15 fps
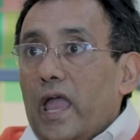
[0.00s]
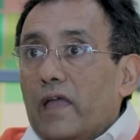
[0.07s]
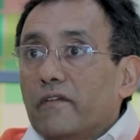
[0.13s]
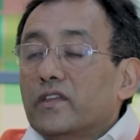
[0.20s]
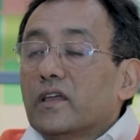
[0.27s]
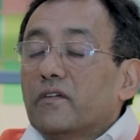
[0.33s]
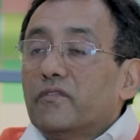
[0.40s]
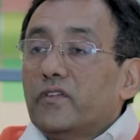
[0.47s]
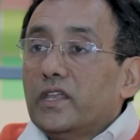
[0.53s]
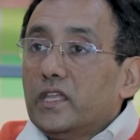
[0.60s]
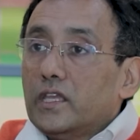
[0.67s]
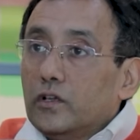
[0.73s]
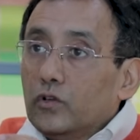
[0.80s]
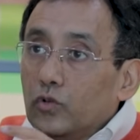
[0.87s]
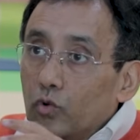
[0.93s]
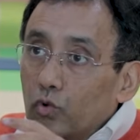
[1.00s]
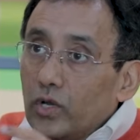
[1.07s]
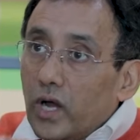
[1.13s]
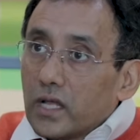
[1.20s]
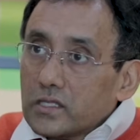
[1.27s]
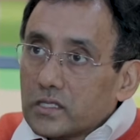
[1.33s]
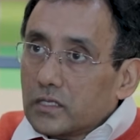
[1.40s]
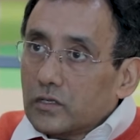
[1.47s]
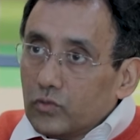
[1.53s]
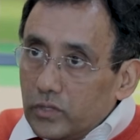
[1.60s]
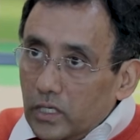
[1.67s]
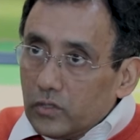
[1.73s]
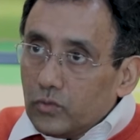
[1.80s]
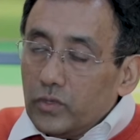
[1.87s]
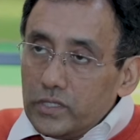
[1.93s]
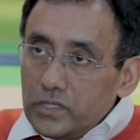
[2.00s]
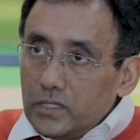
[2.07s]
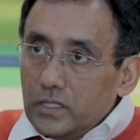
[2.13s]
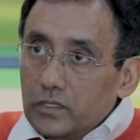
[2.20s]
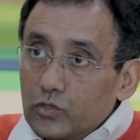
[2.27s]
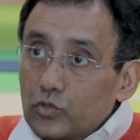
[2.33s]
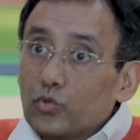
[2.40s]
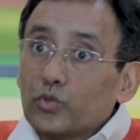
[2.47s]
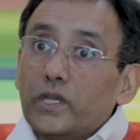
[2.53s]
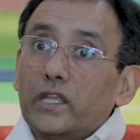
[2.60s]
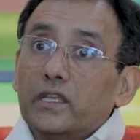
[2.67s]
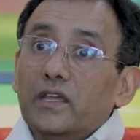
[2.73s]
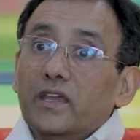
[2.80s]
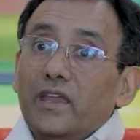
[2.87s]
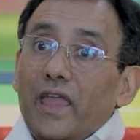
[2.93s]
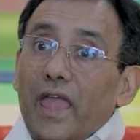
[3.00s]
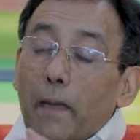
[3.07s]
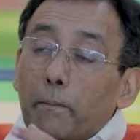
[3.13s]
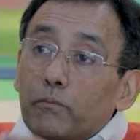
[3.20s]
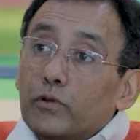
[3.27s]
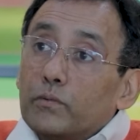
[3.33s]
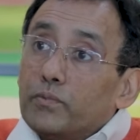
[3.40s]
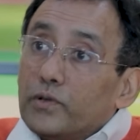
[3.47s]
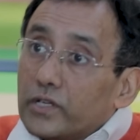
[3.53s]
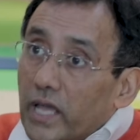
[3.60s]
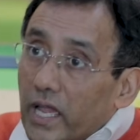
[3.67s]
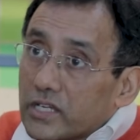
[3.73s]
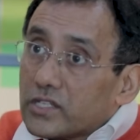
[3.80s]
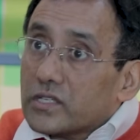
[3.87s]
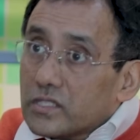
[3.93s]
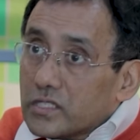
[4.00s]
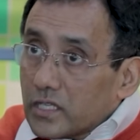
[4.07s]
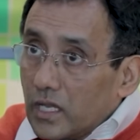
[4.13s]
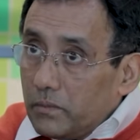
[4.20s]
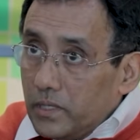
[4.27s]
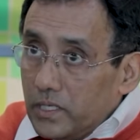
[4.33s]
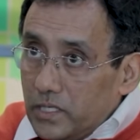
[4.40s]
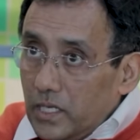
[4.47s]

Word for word: having a very good answer to that question so that appropriate actions can be